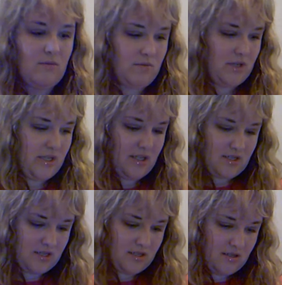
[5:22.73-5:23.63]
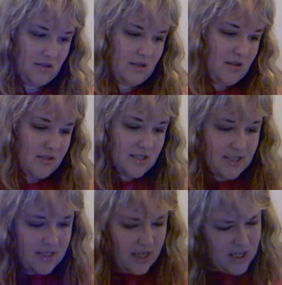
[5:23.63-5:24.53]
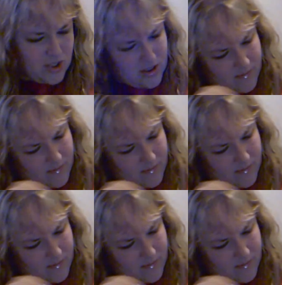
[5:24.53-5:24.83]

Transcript: What? Stitch